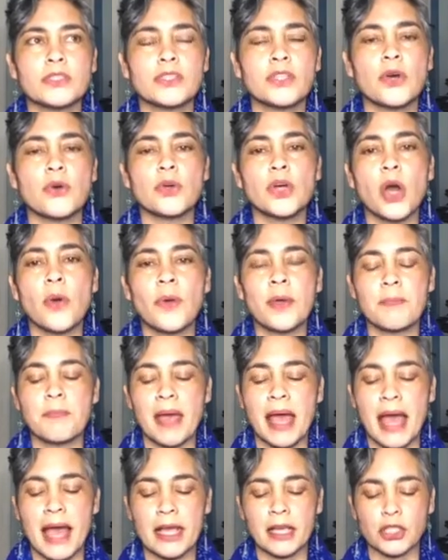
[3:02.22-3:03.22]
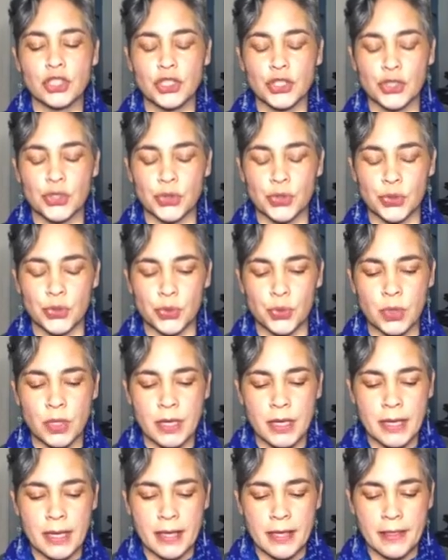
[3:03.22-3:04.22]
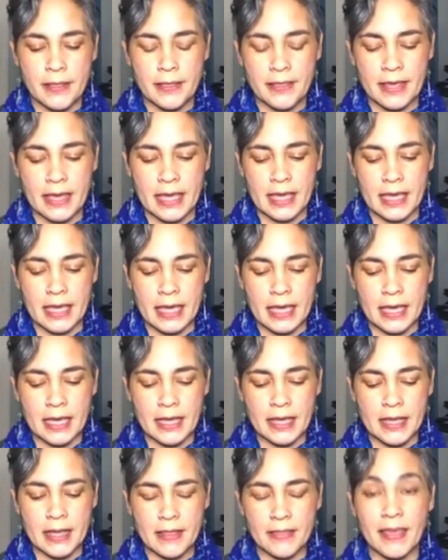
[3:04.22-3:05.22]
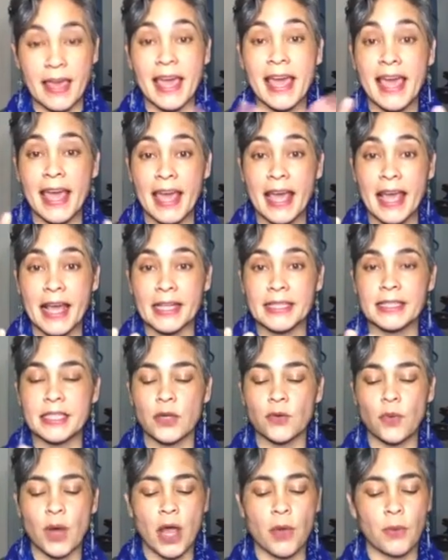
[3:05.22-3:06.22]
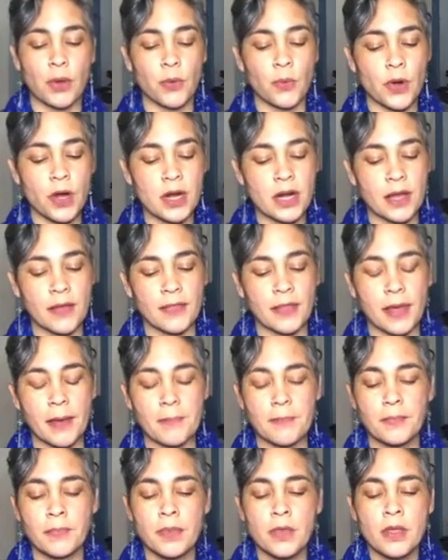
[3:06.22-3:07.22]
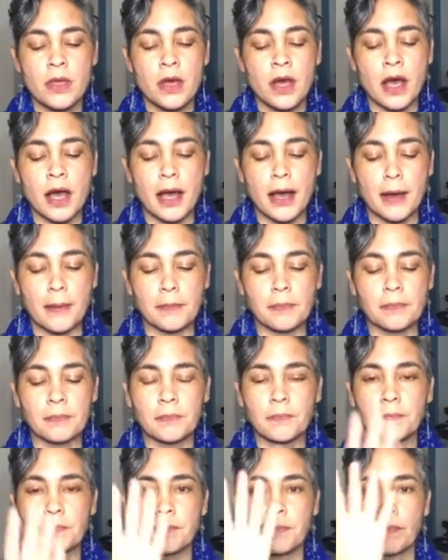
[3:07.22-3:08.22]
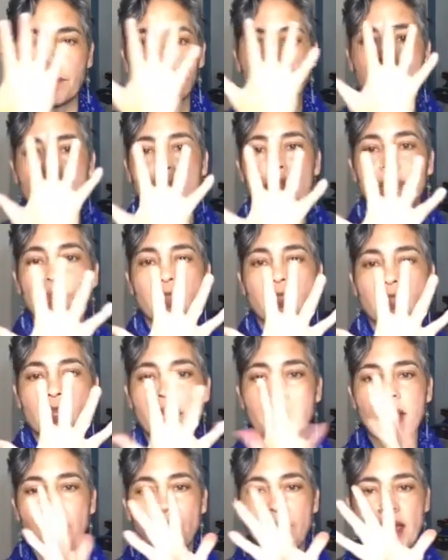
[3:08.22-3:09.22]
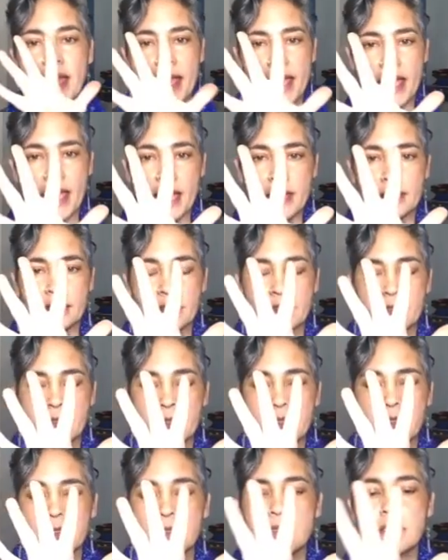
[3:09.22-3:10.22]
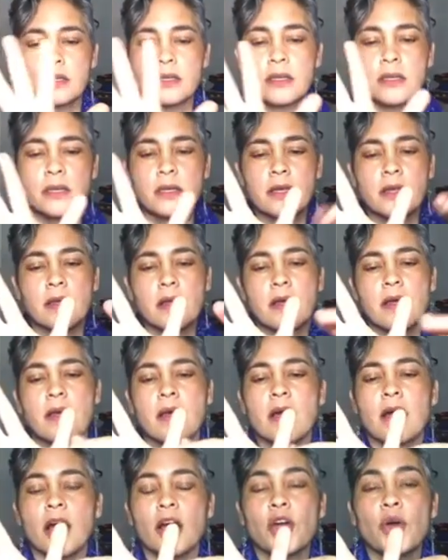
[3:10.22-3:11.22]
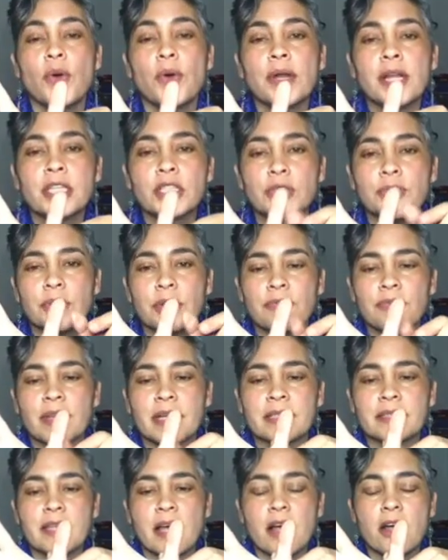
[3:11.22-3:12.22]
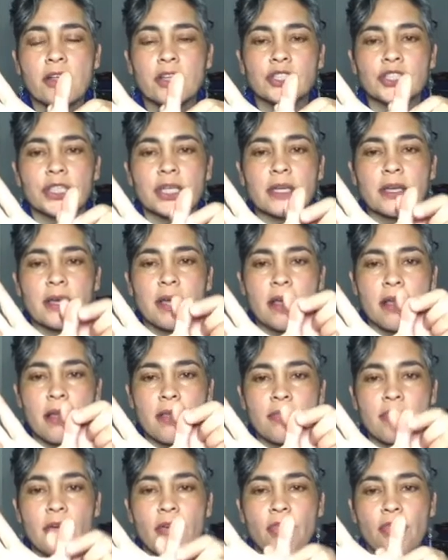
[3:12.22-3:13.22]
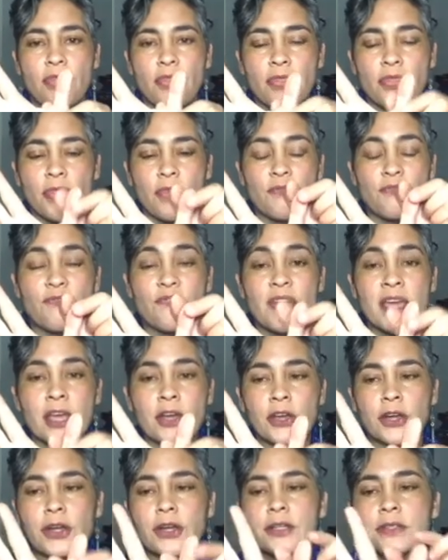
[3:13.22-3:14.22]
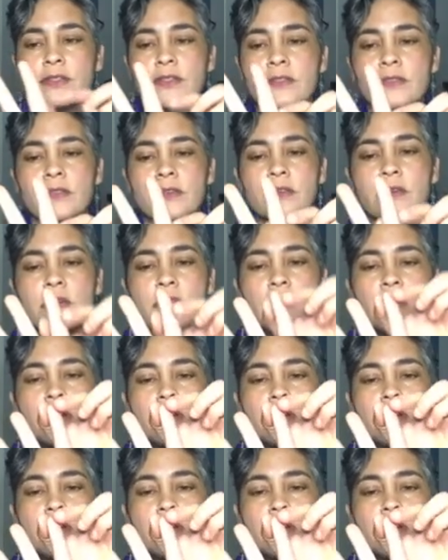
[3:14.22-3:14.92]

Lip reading: So going back to the hands and why we work on them, if we look at the hands, according to reflexology, the fingers